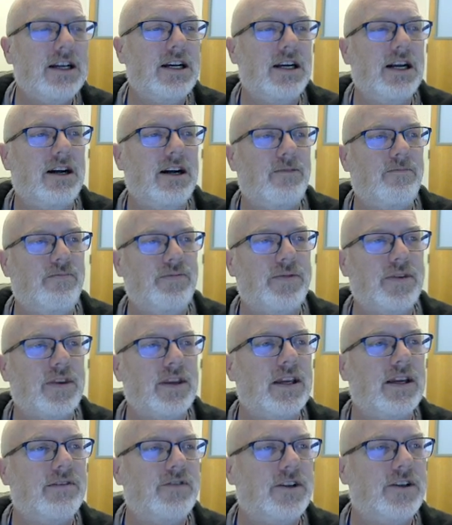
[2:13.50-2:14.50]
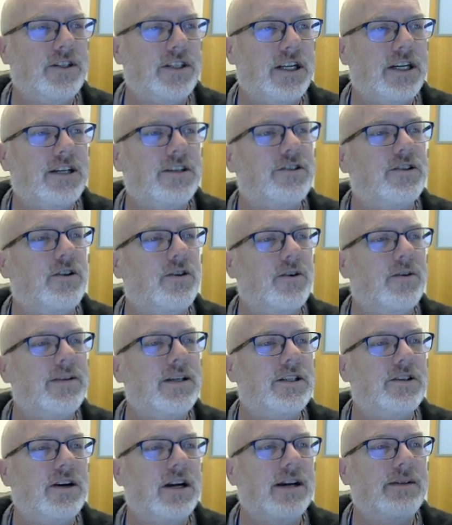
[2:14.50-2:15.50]
Um, if they're done in our
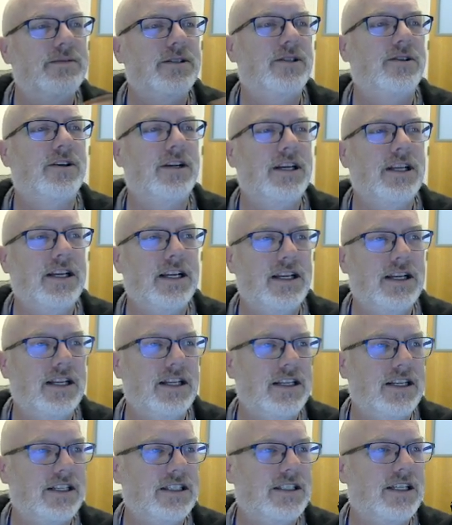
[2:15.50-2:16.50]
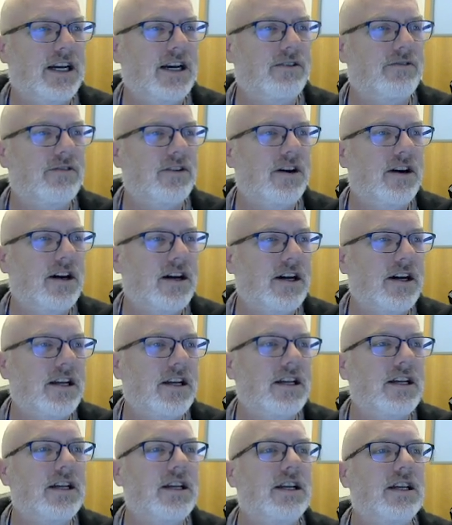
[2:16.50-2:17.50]
Orbitraps, they're going to end in .raw.
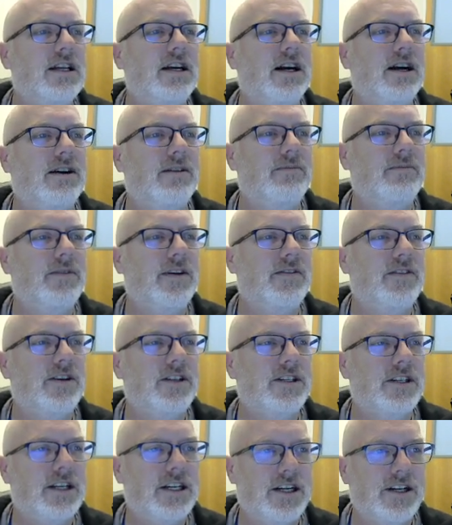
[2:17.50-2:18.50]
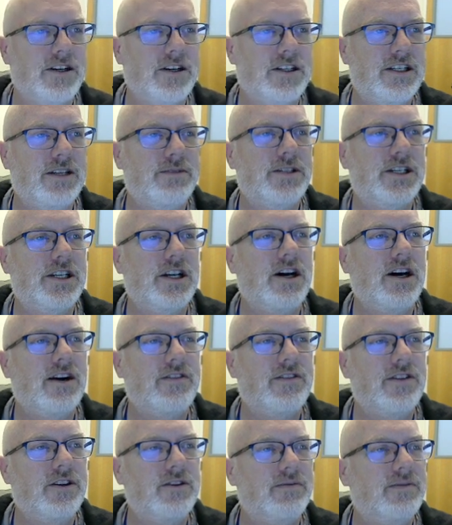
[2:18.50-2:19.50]
Um, if they're done in our
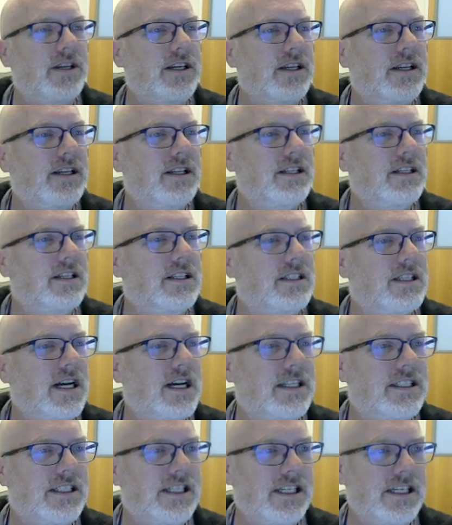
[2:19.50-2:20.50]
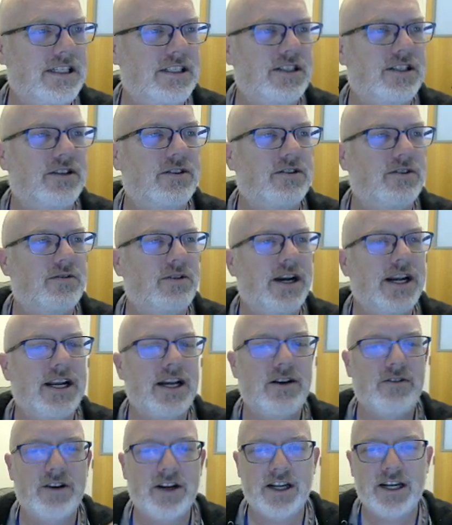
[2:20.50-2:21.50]
timsTOF, they'll be .d. So right
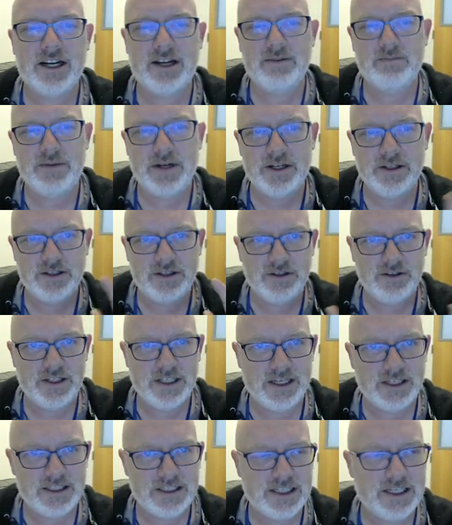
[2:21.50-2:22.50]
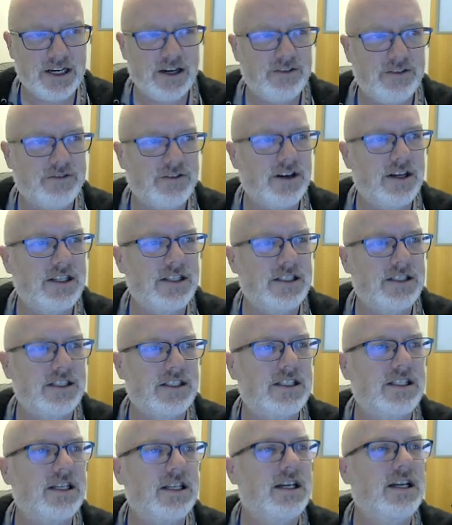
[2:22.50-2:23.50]
now we're going to compare two timsTOF
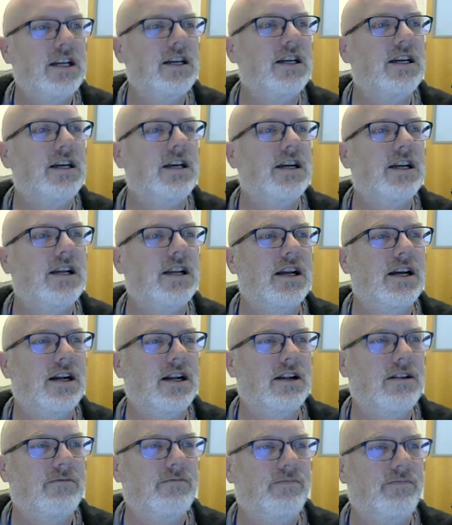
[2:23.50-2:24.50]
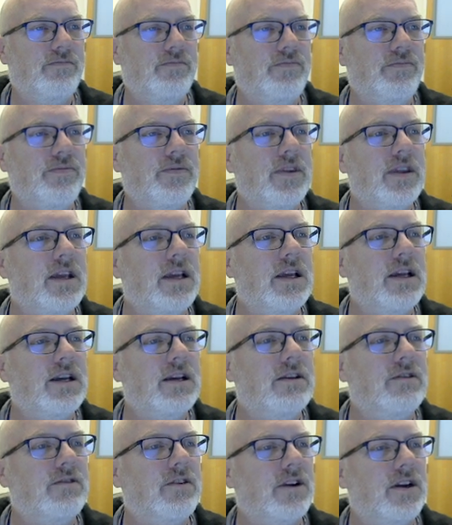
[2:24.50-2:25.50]
runs. Um,
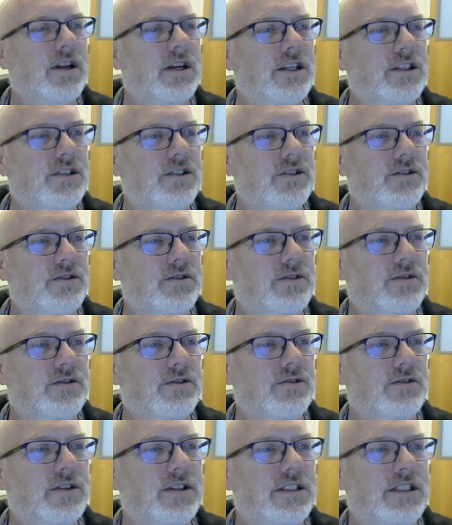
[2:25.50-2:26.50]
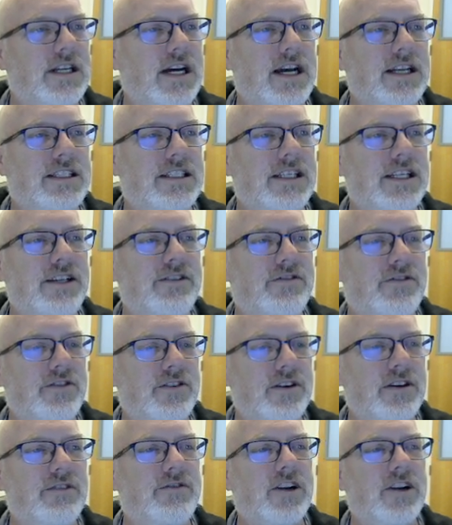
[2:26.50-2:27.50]
we're going to do dot .d
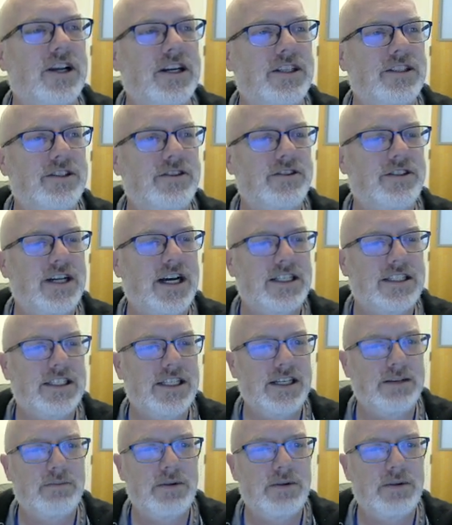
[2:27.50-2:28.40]
for, we're going to do dot .d.